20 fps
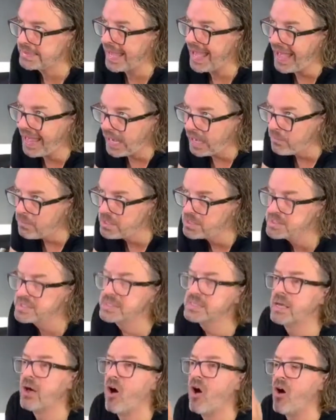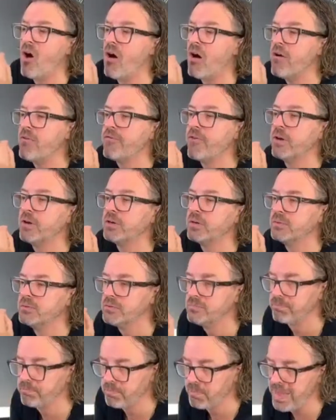elements of
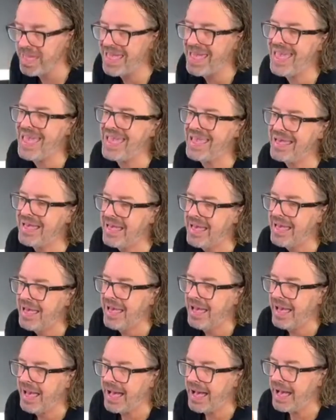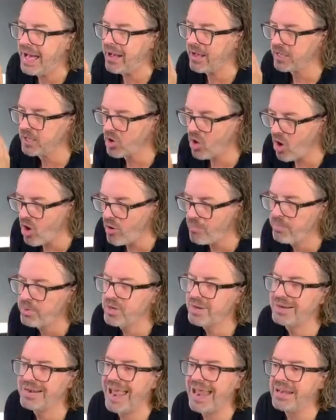being
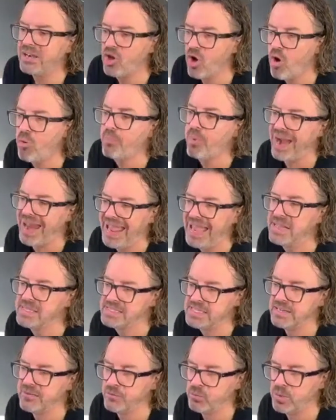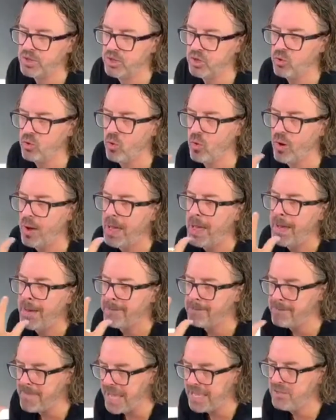competent and comprehensive with your
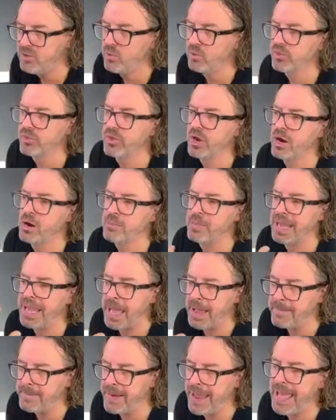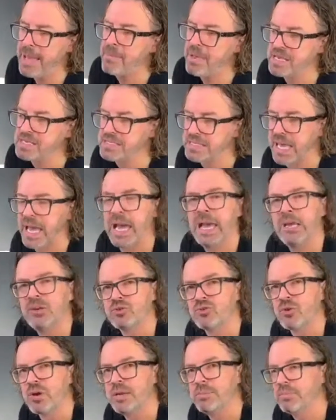manual therapy and MSK
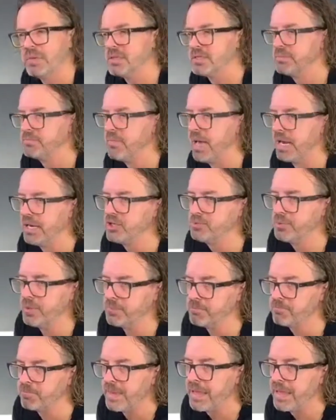treatment management.